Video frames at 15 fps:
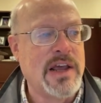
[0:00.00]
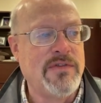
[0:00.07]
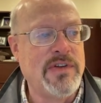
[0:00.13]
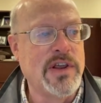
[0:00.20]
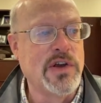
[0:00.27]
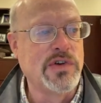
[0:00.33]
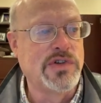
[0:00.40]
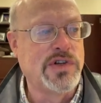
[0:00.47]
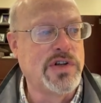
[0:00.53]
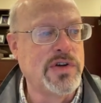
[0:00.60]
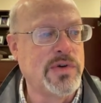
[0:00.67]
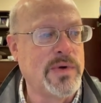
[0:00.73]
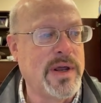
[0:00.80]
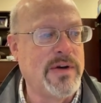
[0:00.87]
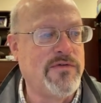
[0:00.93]
Videos
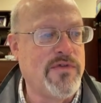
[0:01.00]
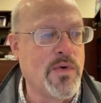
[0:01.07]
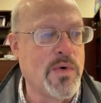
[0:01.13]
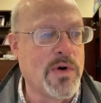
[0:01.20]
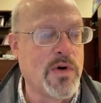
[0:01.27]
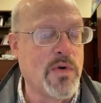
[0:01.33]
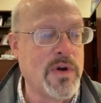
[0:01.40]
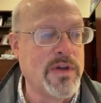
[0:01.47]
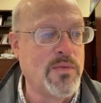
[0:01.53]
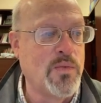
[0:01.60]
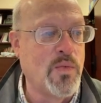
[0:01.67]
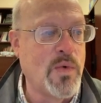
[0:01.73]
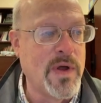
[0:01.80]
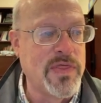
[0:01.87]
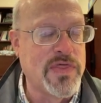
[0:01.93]
2 and 4 are only
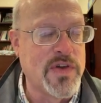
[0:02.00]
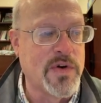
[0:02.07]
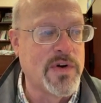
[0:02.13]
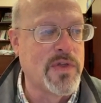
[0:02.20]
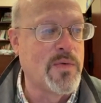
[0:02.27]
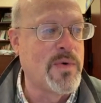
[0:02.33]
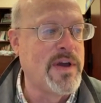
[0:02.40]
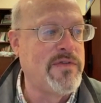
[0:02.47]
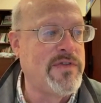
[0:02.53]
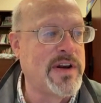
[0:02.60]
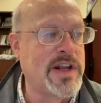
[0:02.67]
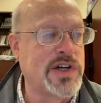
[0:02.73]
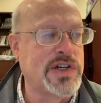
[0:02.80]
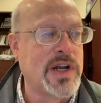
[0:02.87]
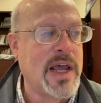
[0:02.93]
1/3 of the way
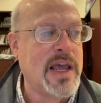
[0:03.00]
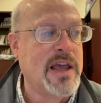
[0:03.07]
finished.